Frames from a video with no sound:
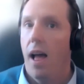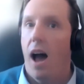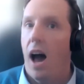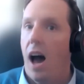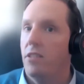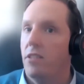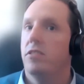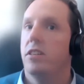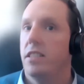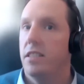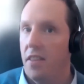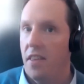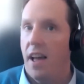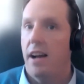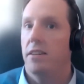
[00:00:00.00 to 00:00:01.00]
hundreds
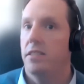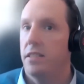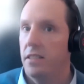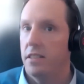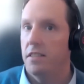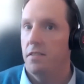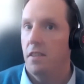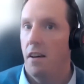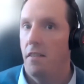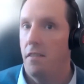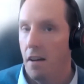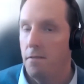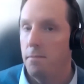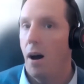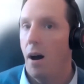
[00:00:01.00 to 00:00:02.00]
of thousands
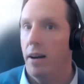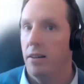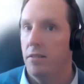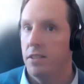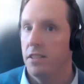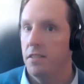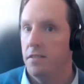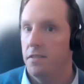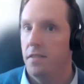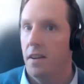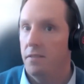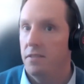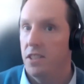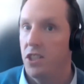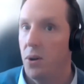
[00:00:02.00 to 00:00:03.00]
of miles of
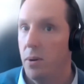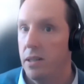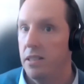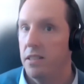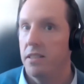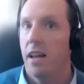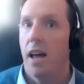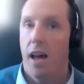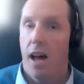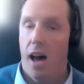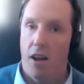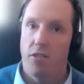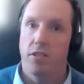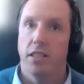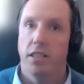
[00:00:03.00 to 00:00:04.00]
sewers,
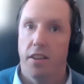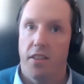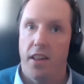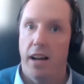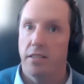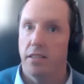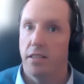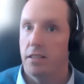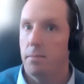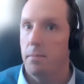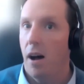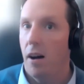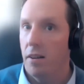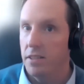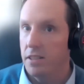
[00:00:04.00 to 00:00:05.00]
hundreds of thousands of
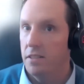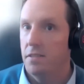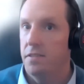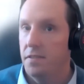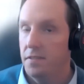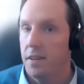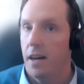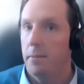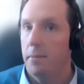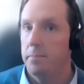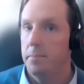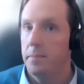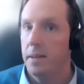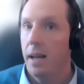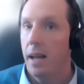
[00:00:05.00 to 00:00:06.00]
miles of
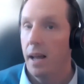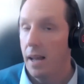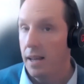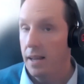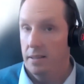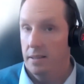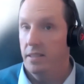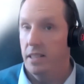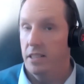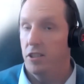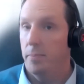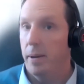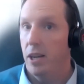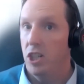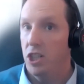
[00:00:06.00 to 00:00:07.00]

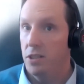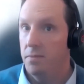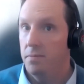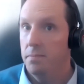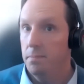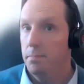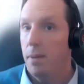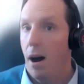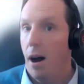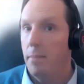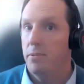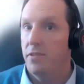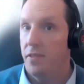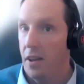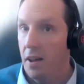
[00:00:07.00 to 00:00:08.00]
distribution
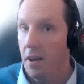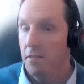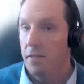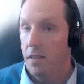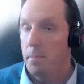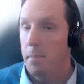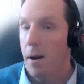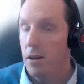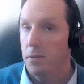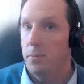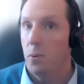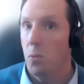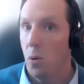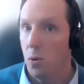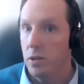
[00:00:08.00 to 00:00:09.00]
pipes for the
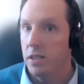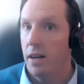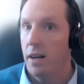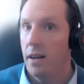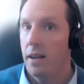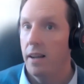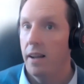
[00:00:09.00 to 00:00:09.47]
potable water.